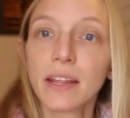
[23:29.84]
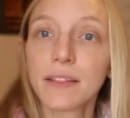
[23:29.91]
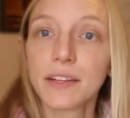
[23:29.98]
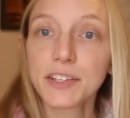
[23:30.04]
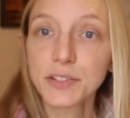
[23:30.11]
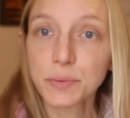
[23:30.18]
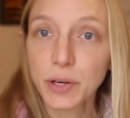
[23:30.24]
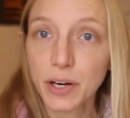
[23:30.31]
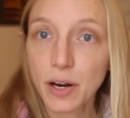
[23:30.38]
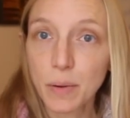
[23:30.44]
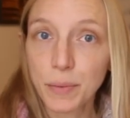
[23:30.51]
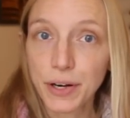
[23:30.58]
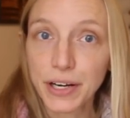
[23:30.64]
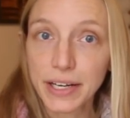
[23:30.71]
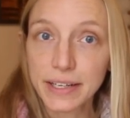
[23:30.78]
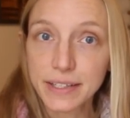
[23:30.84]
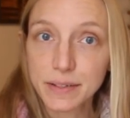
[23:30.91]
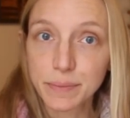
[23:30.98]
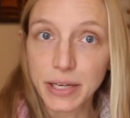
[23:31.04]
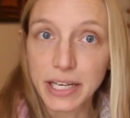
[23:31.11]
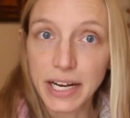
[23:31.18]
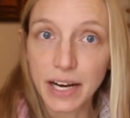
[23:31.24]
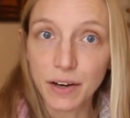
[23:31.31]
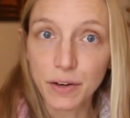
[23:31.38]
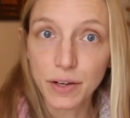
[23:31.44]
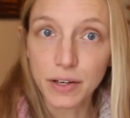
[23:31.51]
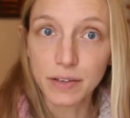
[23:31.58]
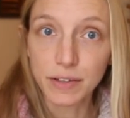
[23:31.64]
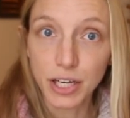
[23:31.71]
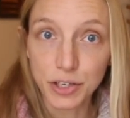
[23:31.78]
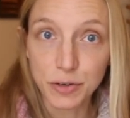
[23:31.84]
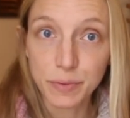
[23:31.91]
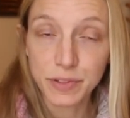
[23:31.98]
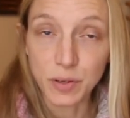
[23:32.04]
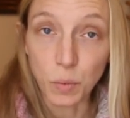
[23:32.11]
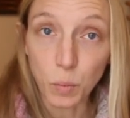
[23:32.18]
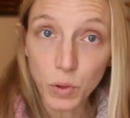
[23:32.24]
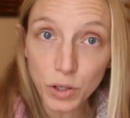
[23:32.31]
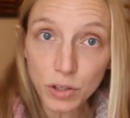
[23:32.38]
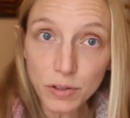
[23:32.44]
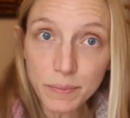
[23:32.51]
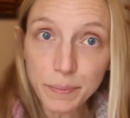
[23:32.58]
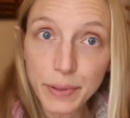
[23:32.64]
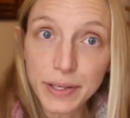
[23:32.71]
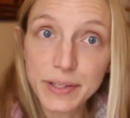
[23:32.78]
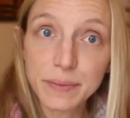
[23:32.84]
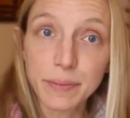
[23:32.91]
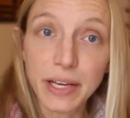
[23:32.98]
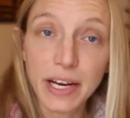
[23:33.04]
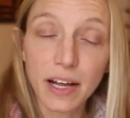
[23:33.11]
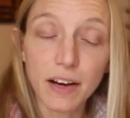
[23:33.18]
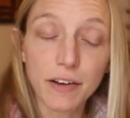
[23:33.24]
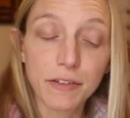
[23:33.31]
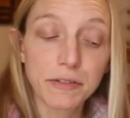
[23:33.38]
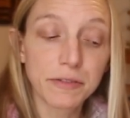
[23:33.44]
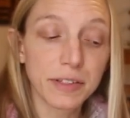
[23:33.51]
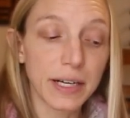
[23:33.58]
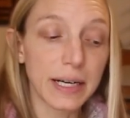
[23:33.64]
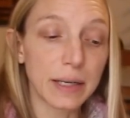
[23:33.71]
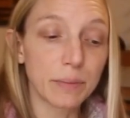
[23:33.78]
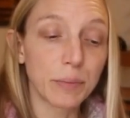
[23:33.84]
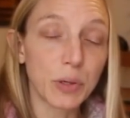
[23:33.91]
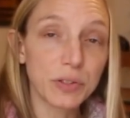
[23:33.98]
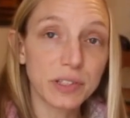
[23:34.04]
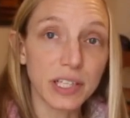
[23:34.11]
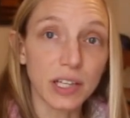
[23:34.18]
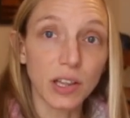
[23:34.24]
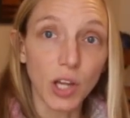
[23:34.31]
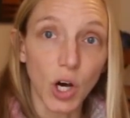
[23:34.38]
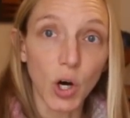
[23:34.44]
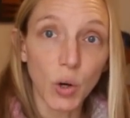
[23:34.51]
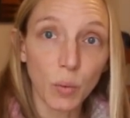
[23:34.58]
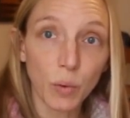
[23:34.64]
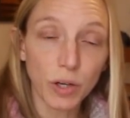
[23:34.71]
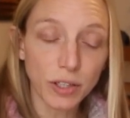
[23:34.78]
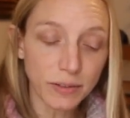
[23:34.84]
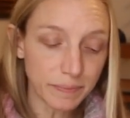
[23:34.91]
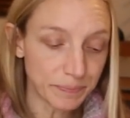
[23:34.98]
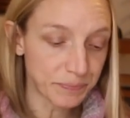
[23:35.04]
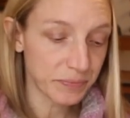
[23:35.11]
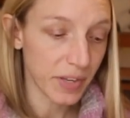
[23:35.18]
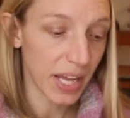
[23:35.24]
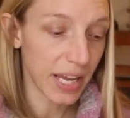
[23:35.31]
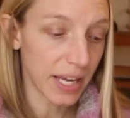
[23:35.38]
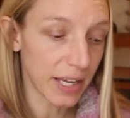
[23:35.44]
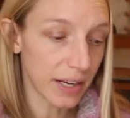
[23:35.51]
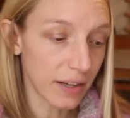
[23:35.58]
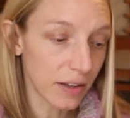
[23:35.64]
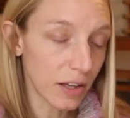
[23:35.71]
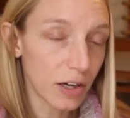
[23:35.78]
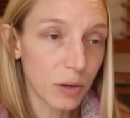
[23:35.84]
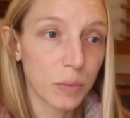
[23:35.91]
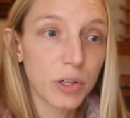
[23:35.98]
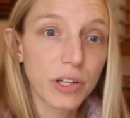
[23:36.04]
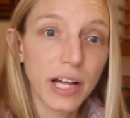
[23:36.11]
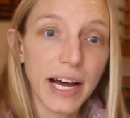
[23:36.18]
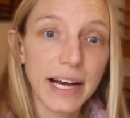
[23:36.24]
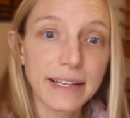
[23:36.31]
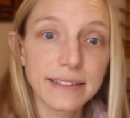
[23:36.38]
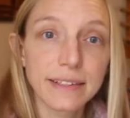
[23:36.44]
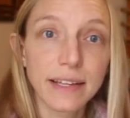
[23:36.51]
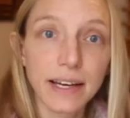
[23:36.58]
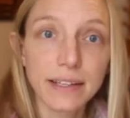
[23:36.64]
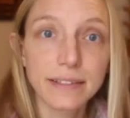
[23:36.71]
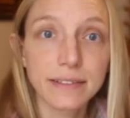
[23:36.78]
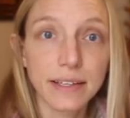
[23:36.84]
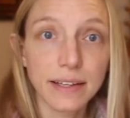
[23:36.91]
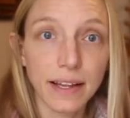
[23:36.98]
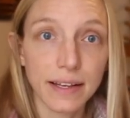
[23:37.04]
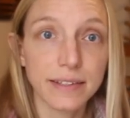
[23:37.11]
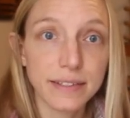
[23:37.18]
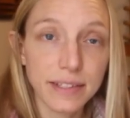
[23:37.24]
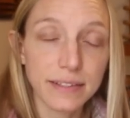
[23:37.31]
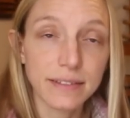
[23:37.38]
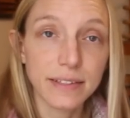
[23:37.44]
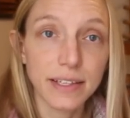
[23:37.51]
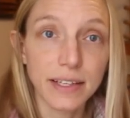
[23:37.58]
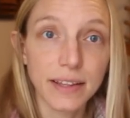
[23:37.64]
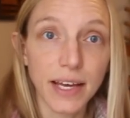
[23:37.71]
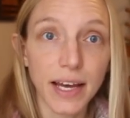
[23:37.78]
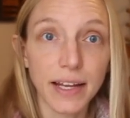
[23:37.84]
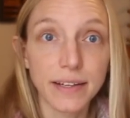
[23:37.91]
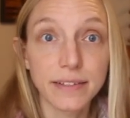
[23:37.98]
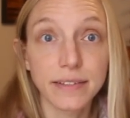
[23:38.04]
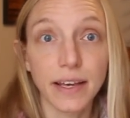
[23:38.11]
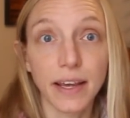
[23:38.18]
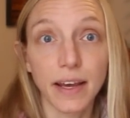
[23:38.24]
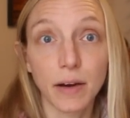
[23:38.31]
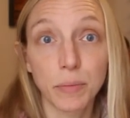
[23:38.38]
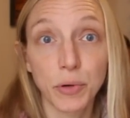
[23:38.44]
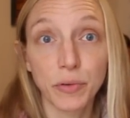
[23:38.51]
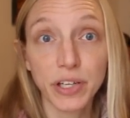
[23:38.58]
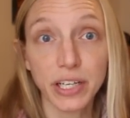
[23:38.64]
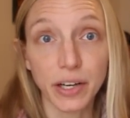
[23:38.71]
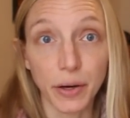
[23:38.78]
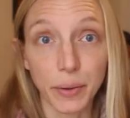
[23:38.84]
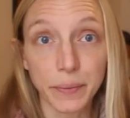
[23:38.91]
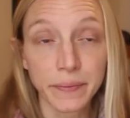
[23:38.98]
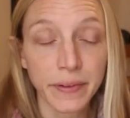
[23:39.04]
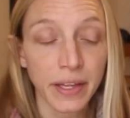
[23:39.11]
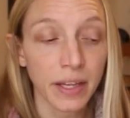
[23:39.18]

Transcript: This sweater I'm wearing is made out of one hundred percent wool, but it's made out of uh, mostly long wool. And long wool has less elasticity than, say, a merino.